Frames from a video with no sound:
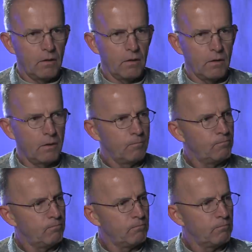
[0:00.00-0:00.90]

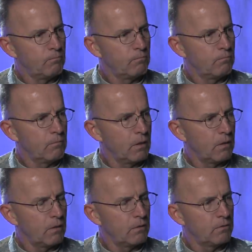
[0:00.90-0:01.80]
Um, uh,
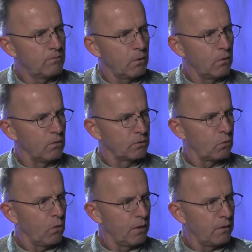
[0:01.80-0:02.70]
for the whole
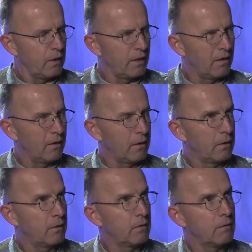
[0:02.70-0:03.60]
squadron had
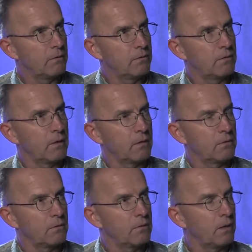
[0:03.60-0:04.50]
like uh,
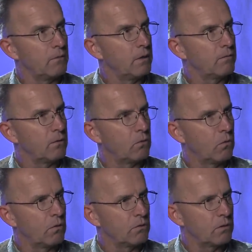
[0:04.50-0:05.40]
six or seven different
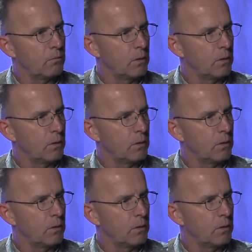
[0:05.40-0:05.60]
quarters, I